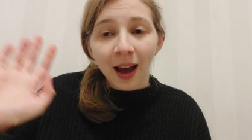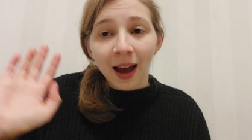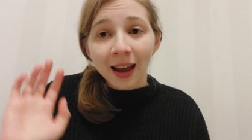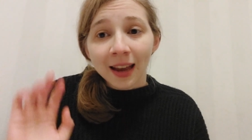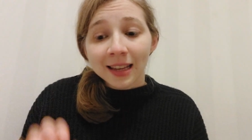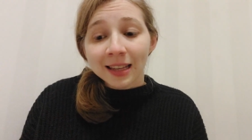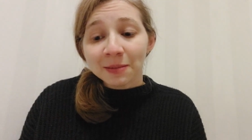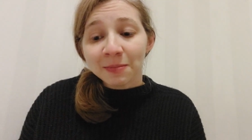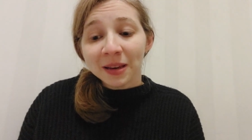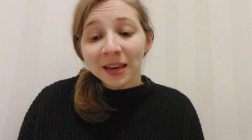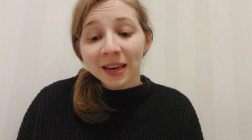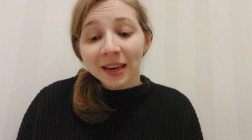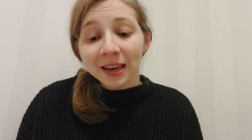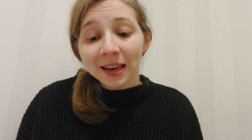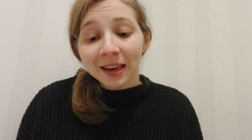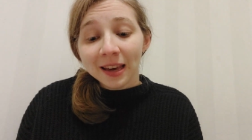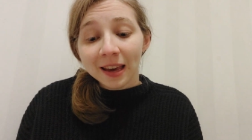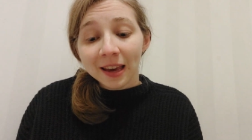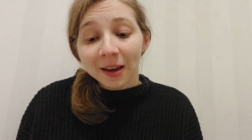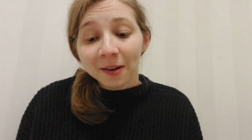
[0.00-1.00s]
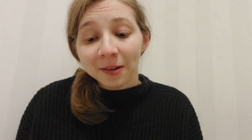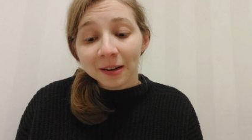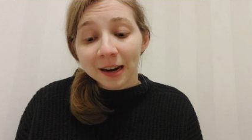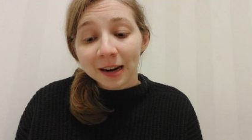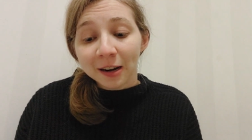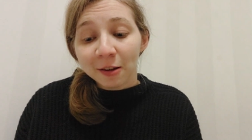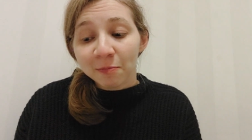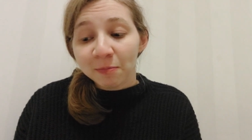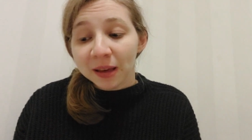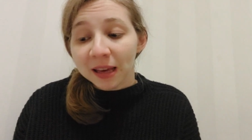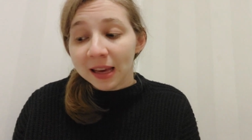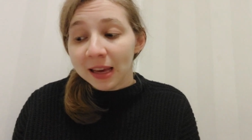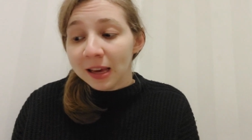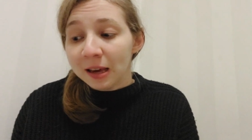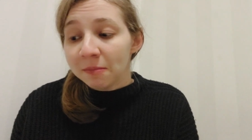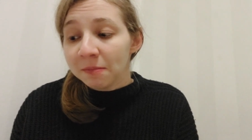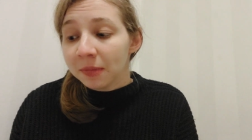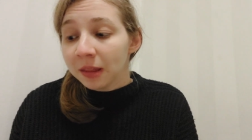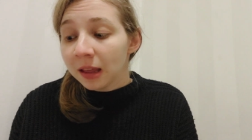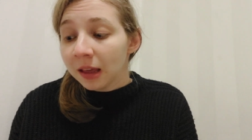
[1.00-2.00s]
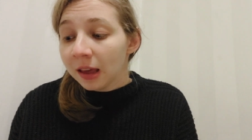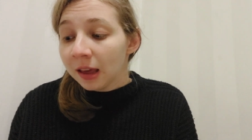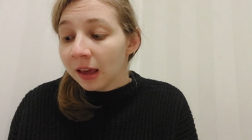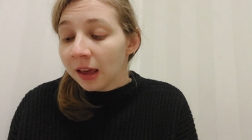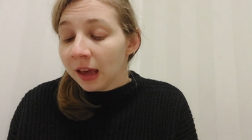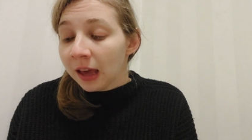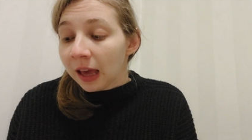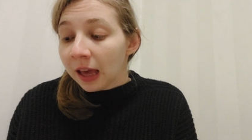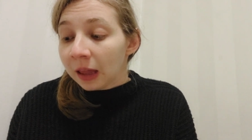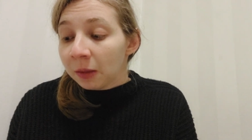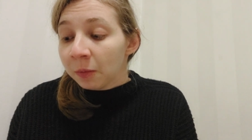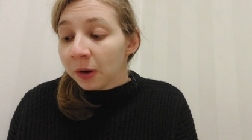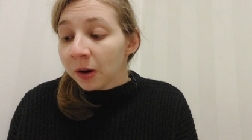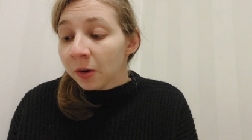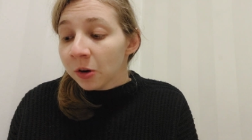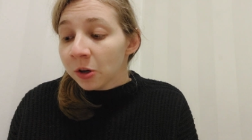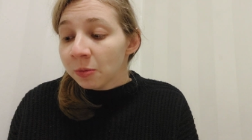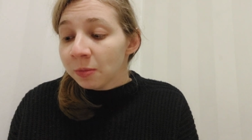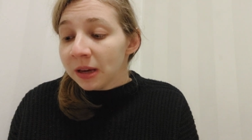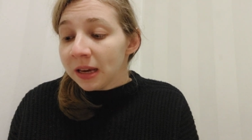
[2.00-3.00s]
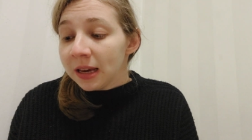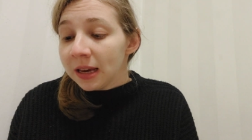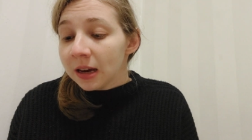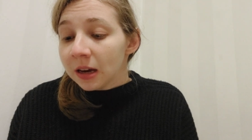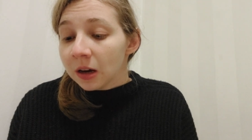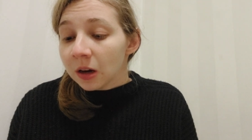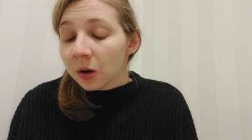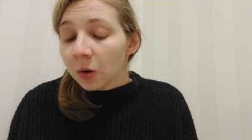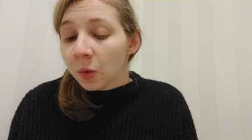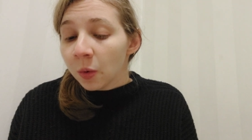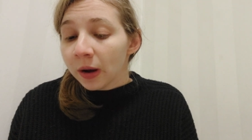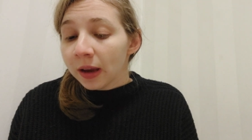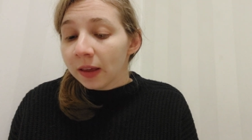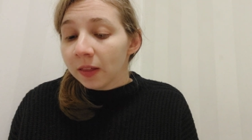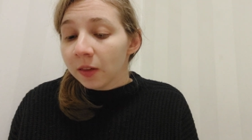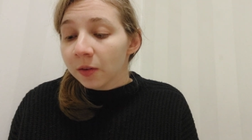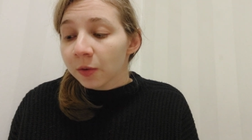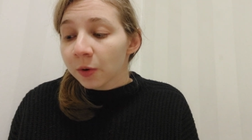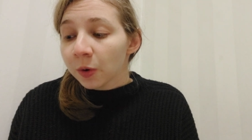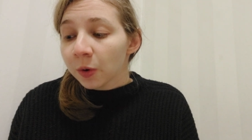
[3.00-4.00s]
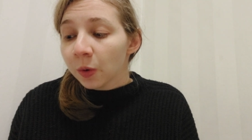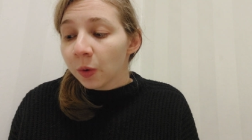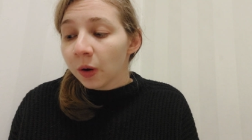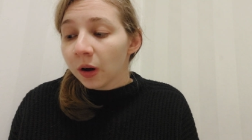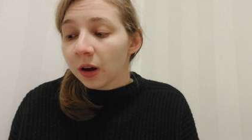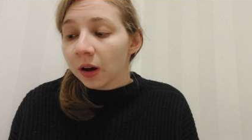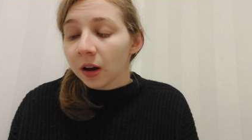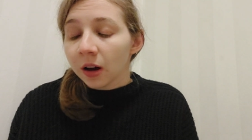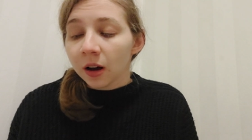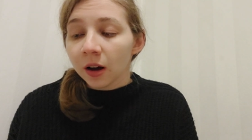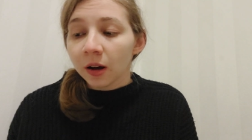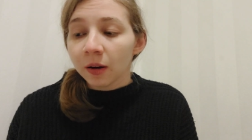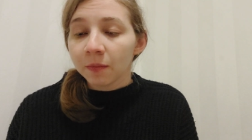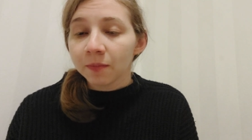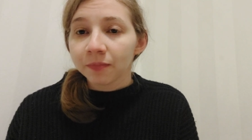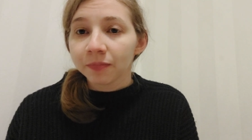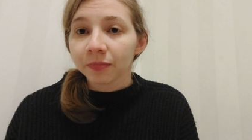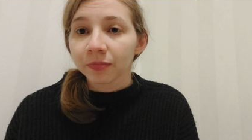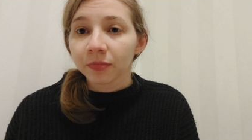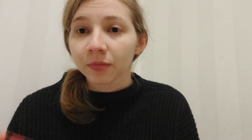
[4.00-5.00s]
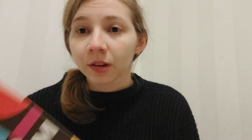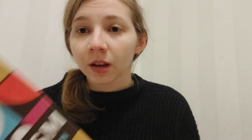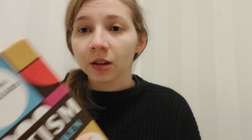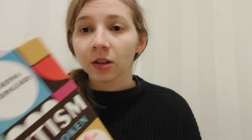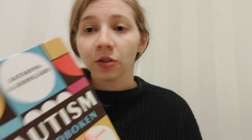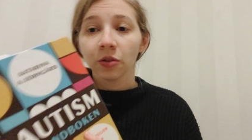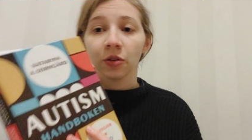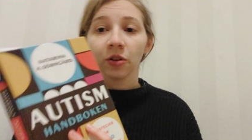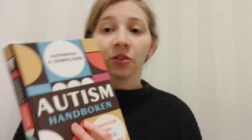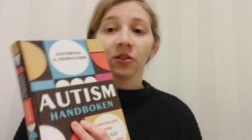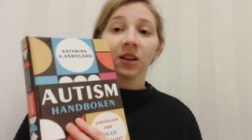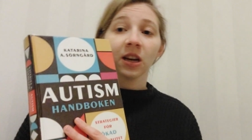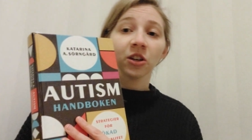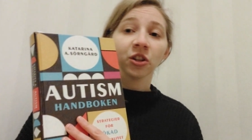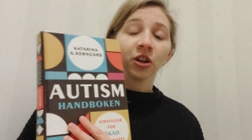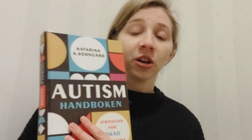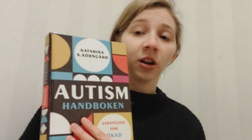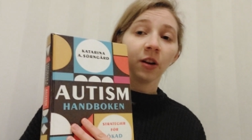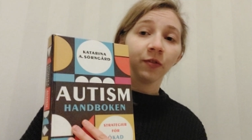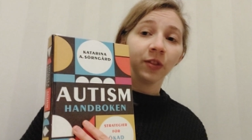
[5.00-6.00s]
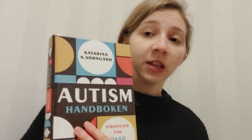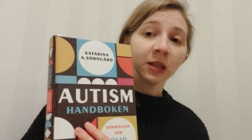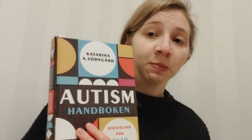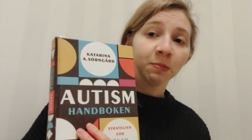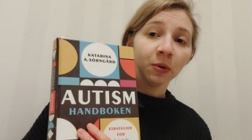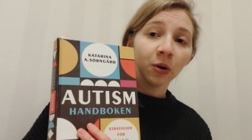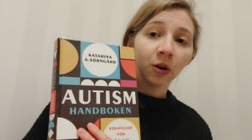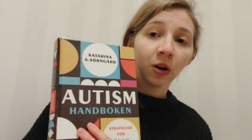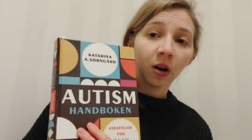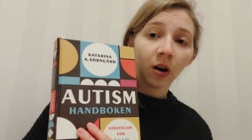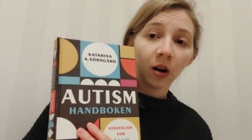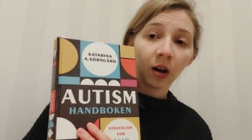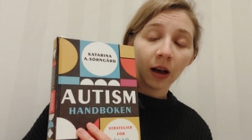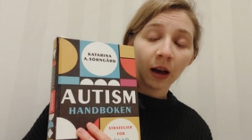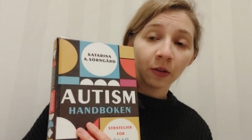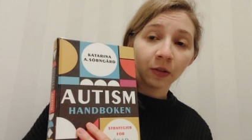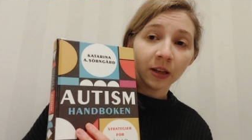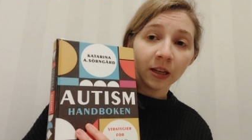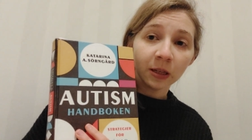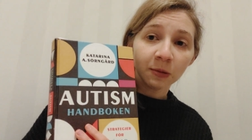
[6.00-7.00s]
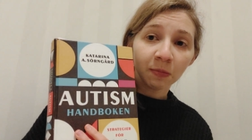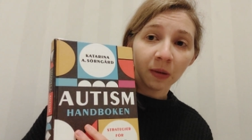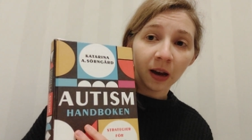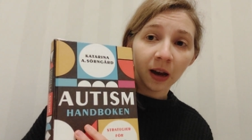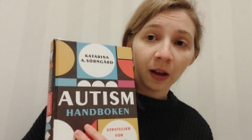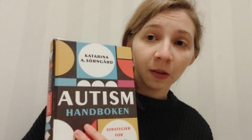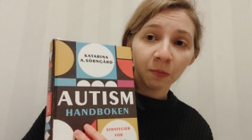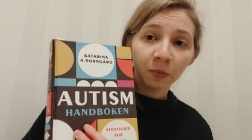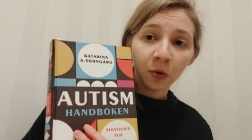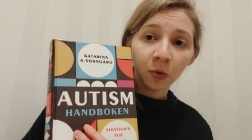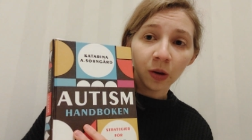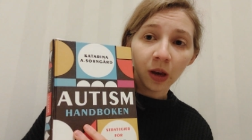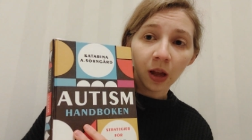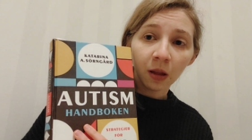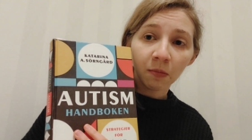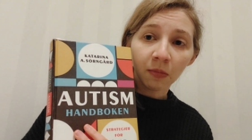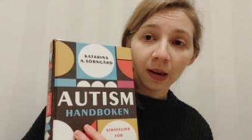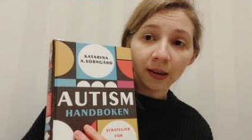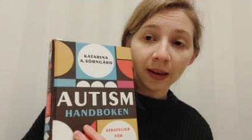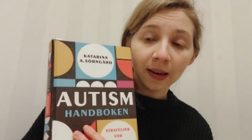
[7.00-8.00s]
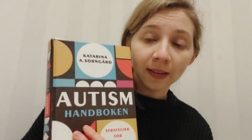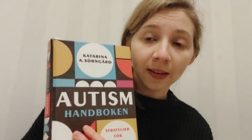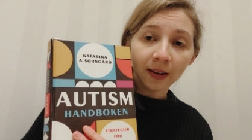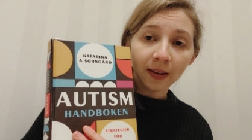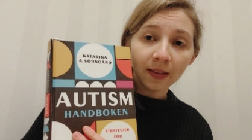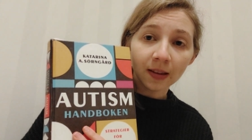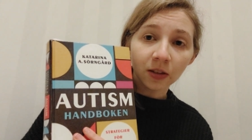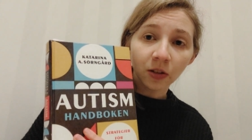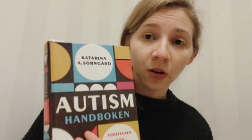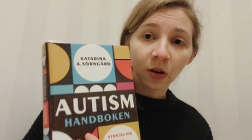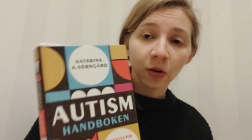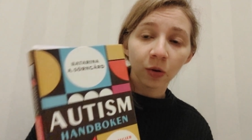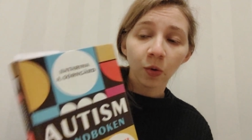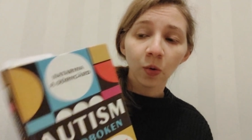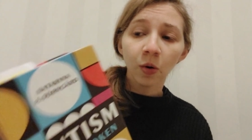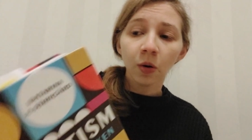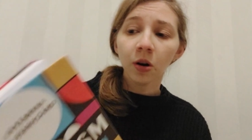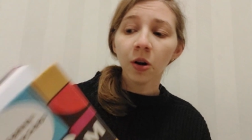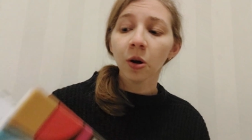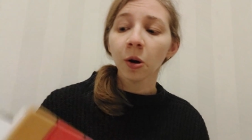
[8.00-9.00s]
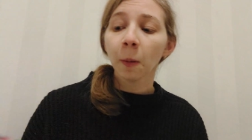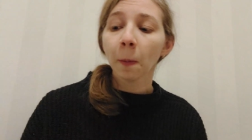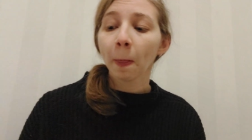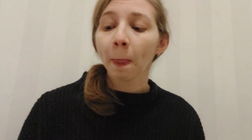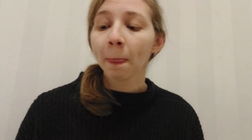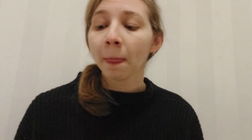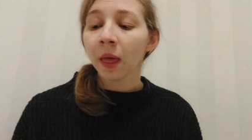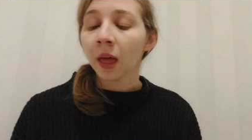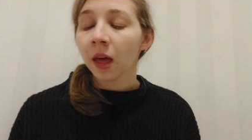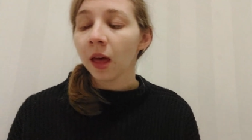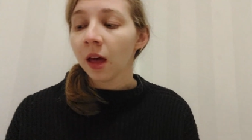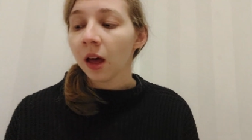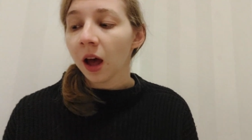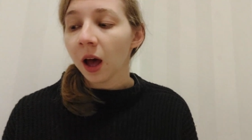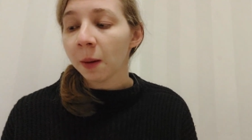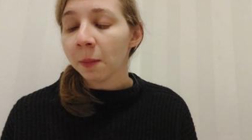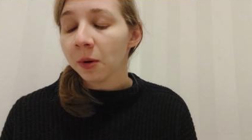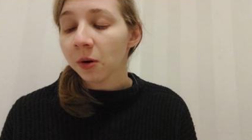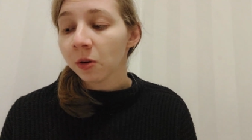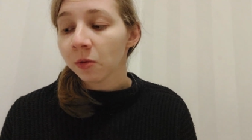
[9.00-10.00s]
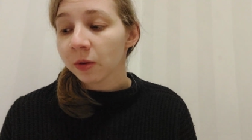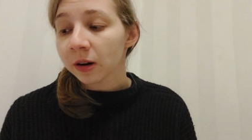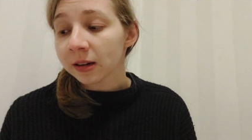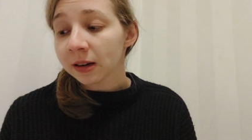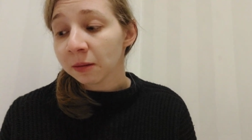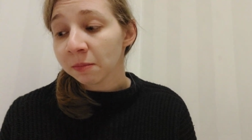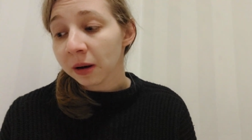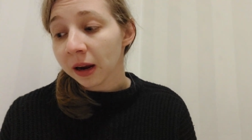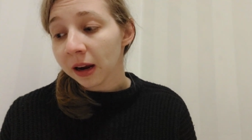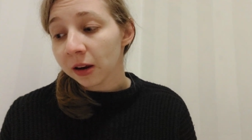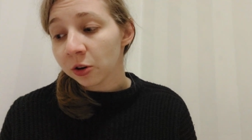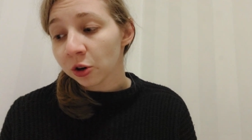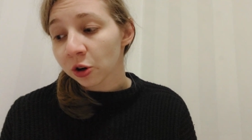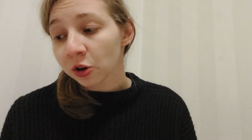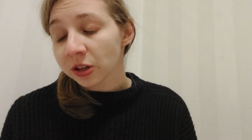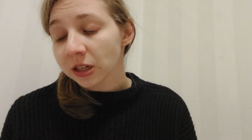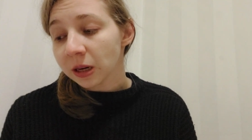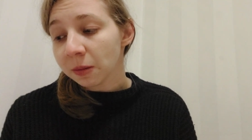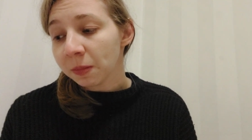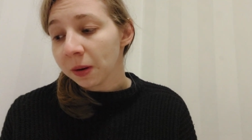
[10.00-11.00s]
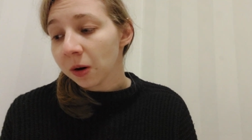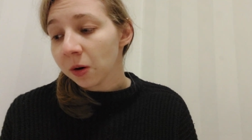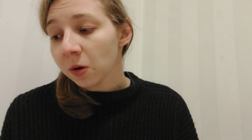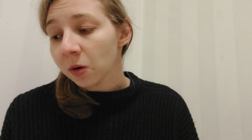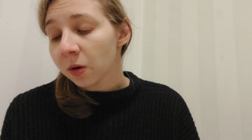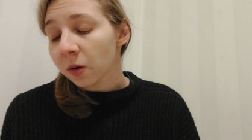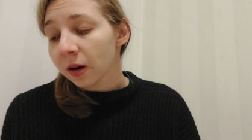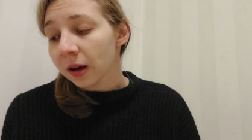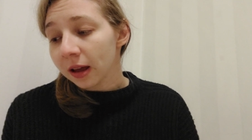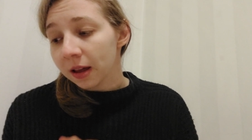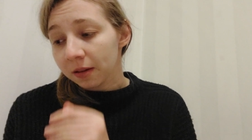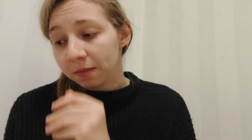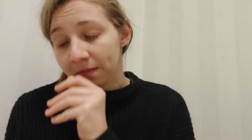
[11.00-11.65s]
Hi, it's me, Katarina P. And we're going to be going through a certain section of this book, Autismhandboken by Katarina Sörngård, a book written by a neurotypical,